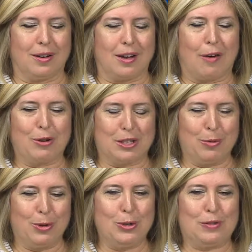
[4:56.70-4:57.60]
cover
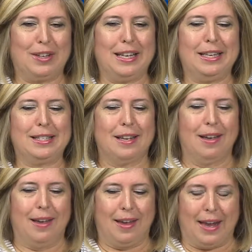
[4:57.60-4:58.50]
some of those fees,
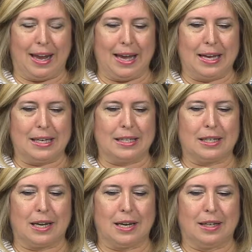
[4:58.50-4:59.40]
And
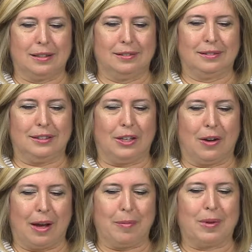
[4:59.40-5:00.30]
you
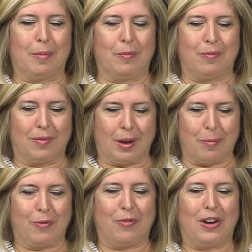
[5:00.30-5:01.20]
know,
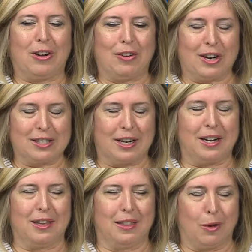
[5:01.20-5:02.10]
I'm very, very excited
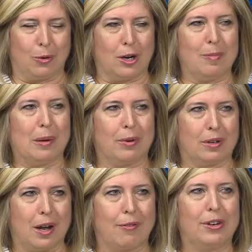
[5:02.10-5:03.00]
to think that we're going to be able to cover